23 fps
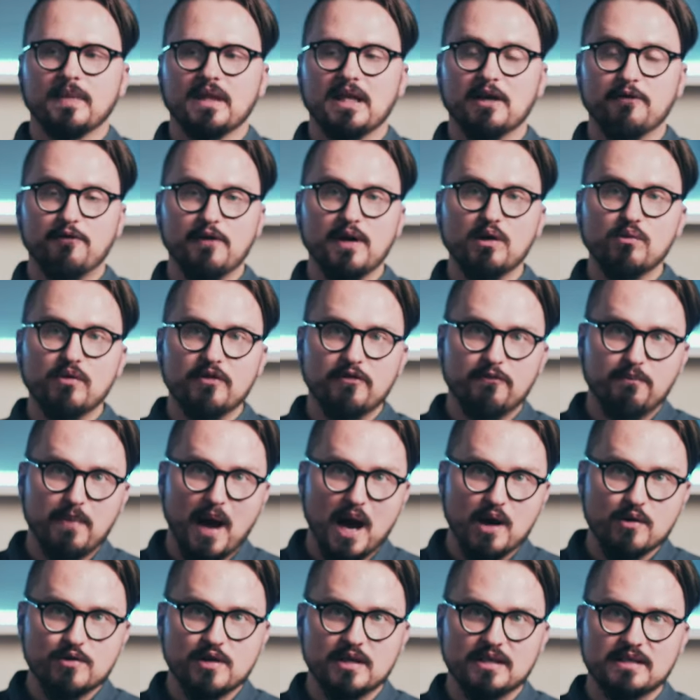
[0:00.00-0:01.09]
The thing with
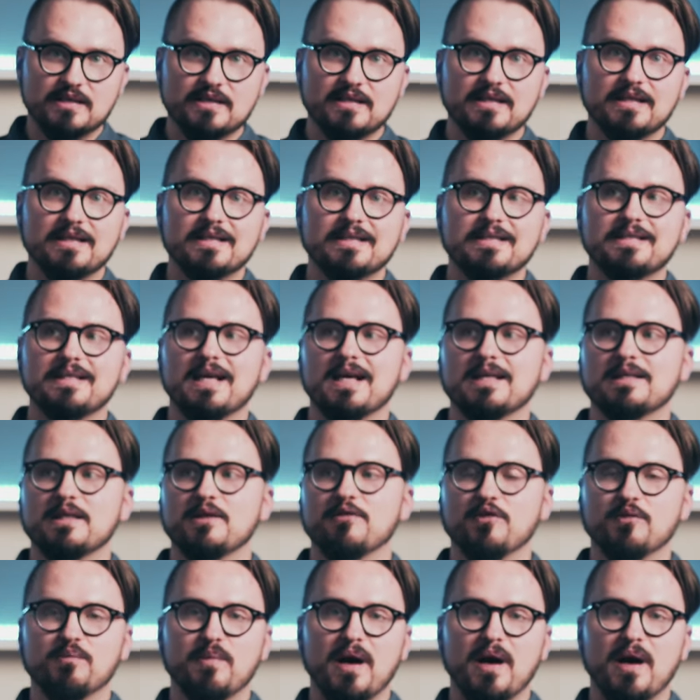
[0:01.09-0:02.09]
pouches is that if you